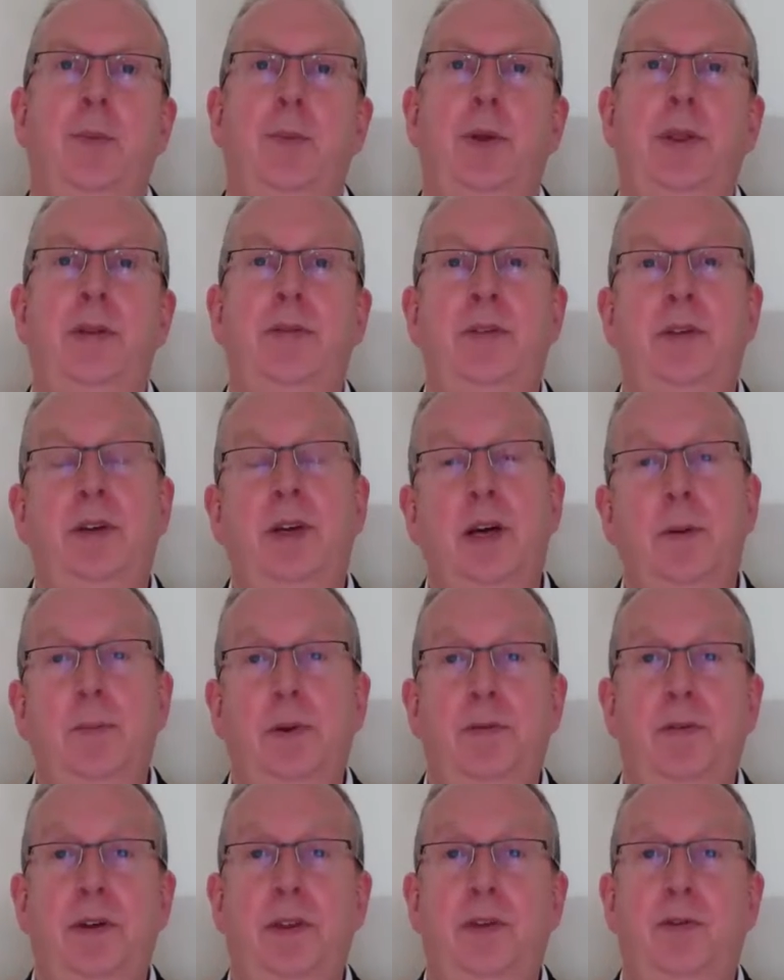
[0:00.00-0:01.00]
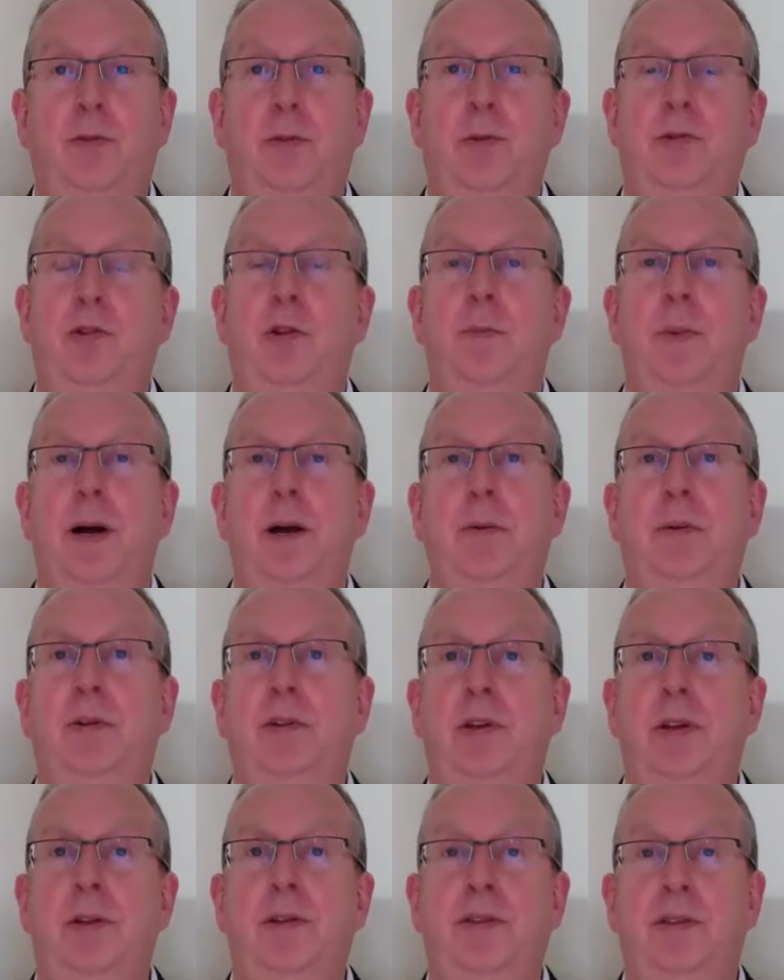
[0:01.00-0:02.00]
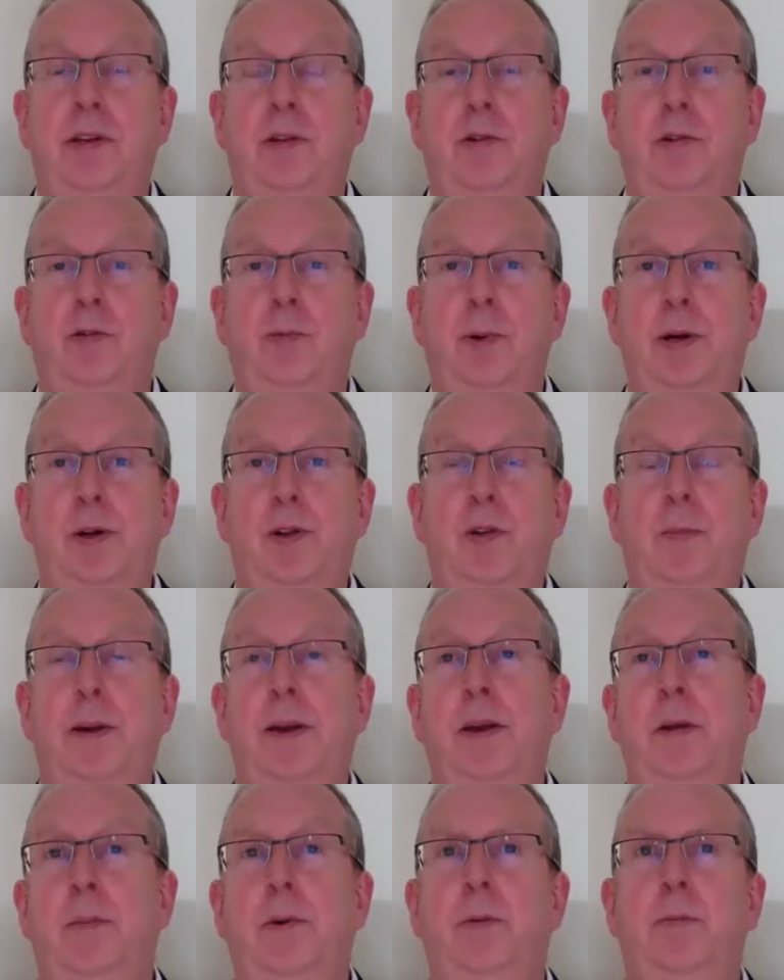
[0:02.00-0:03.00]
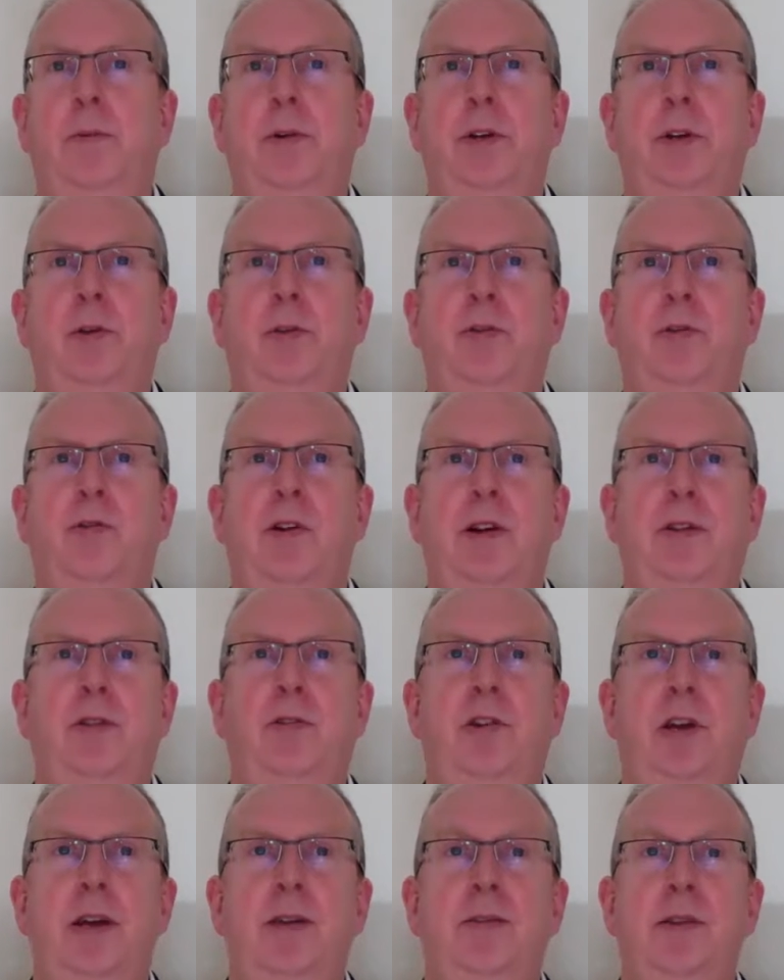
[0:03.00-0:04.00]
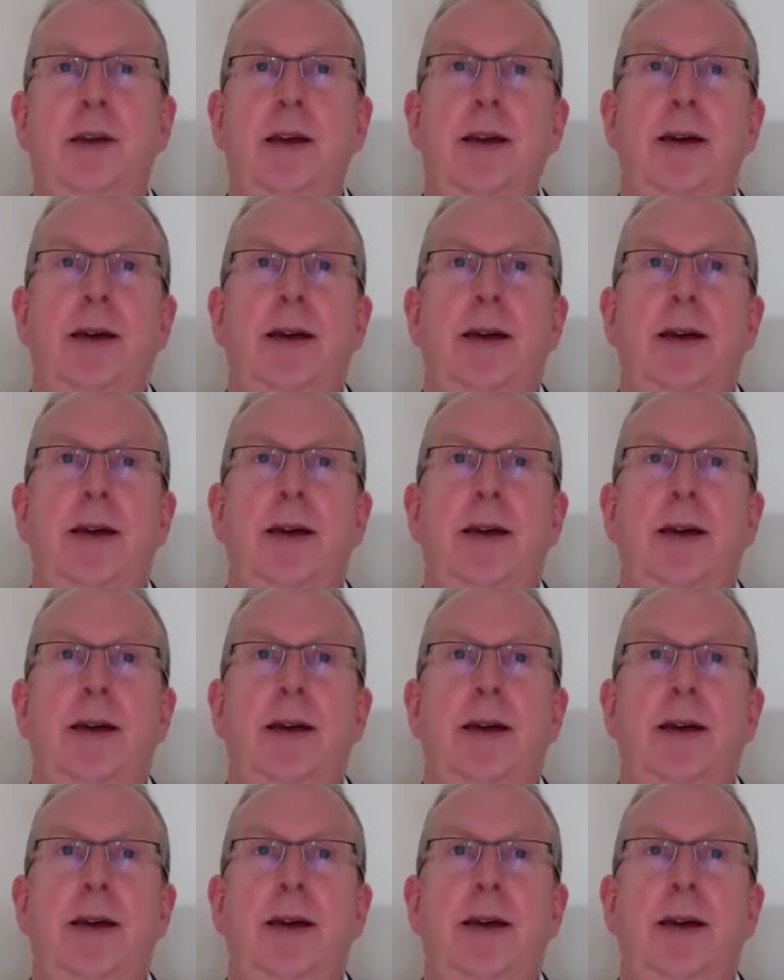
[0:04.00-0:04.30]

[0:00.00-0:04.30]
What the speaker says: But there's a couple of others which you might want to consider as well, depending upon what your strategy is.